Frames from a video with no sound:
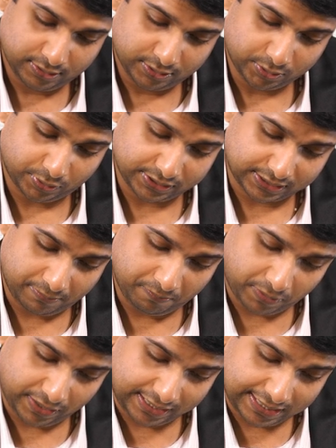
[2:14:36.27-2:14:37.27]
So it is a
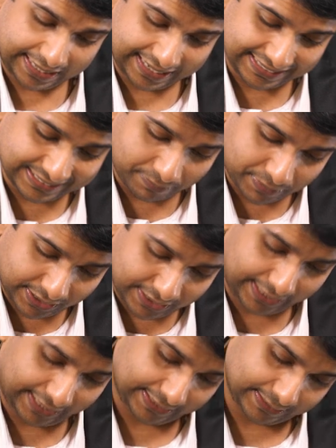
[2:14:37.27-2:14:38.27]
completely
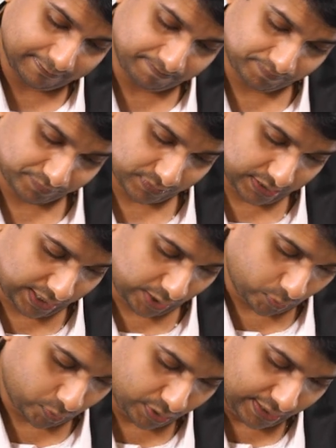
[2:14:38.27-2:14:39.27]
exempted income.
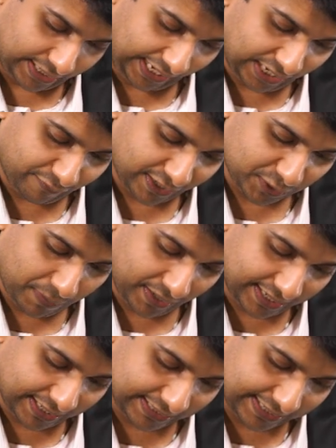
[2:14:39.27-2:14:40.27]
Now,
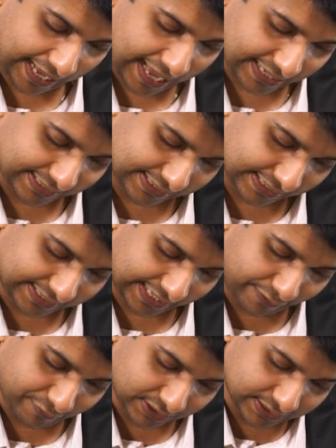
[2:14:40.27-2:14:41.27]
investment in tax
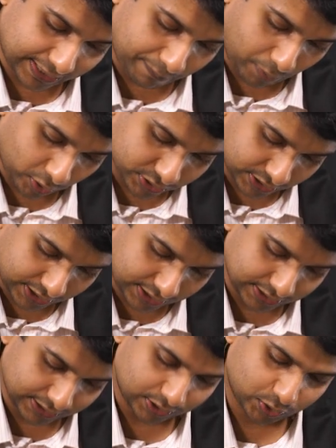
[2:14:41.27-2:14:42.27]
savers deposit.
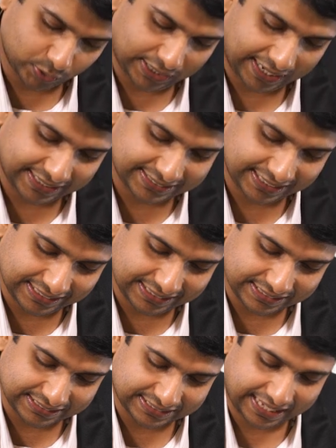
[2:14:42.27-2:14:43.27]
So that is a
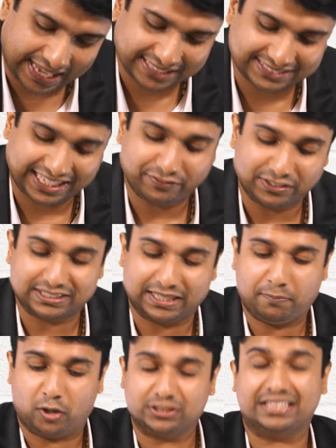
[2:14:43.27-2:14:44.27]
tax savers
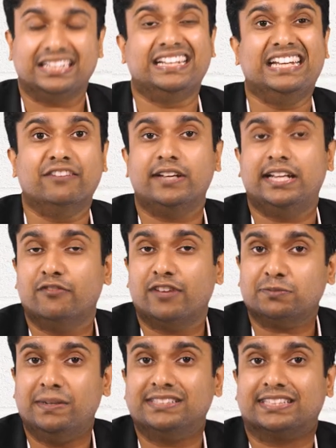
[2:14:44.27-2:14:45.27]
deposit in
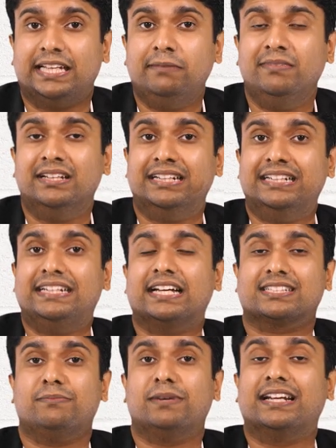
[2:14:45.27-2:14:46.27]
investment scheme
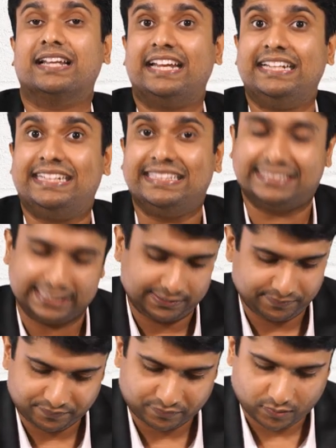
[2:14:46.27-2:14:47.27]
deductible under
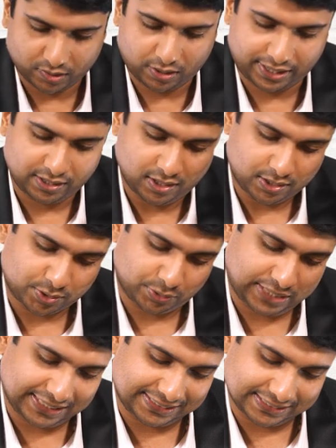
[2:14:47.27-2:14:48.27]
80C. All right. So
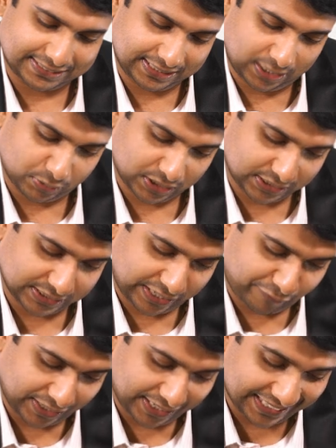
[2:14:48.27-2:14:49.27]
that 60,000 is
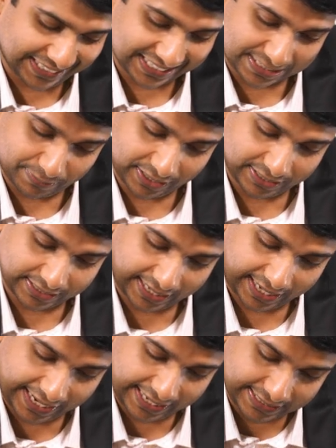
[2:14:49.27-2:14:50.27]
definitely deductible under
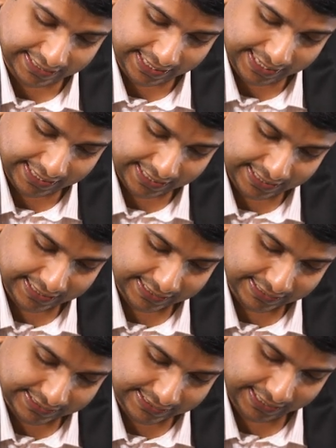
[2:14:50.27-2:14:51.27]

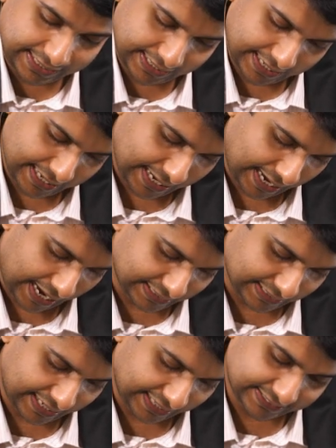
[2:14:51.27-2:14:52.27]
80C.
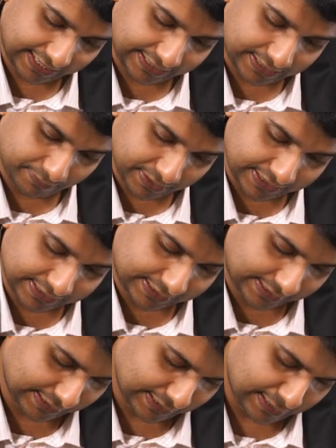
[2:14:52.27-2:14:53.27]
And the next item
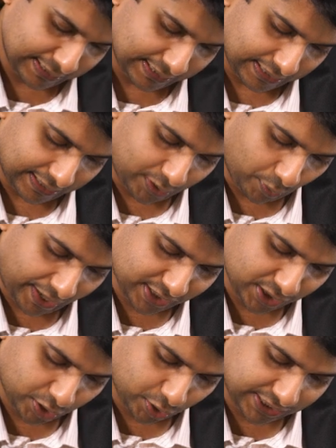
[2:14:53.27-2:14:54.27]
is a
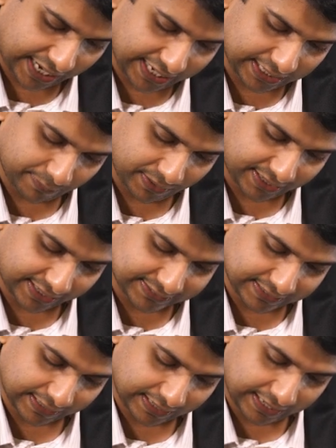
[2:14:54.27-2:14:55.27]
donation to charitable
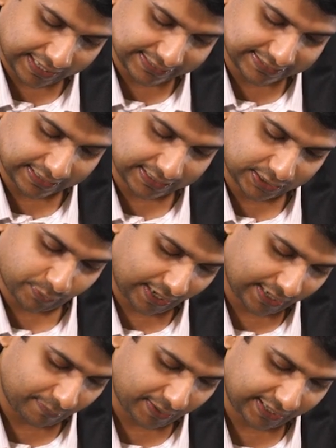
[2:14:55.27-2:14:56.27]
trust recognized under
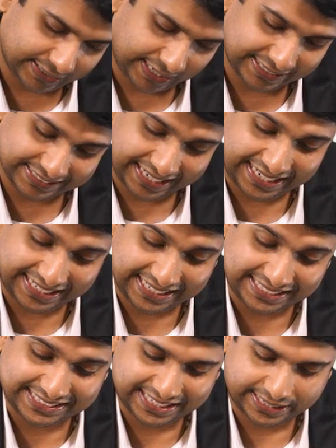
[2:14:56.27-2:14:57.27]
12AA. That is an
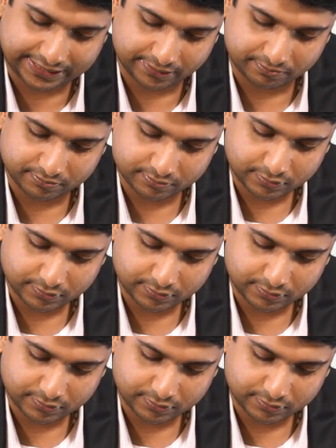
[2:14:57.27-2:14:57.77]
80G item.